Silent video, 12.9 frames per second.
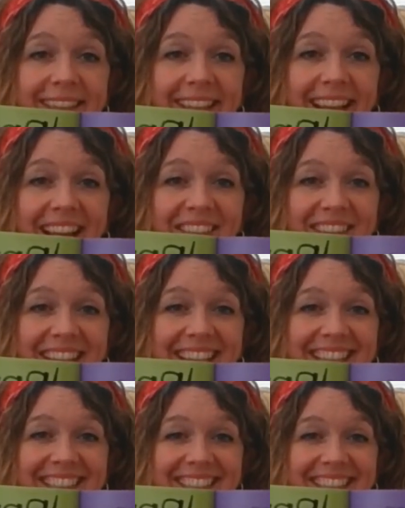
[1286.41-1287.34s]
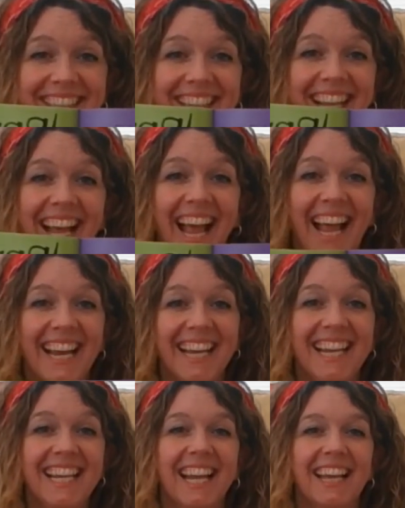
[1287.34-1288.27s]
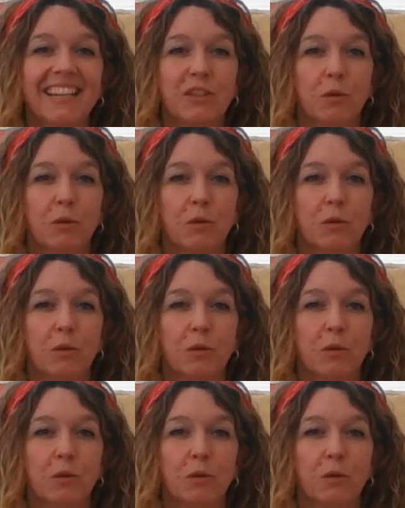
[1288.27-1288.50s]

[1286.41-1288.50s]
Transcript: There he is. And he liked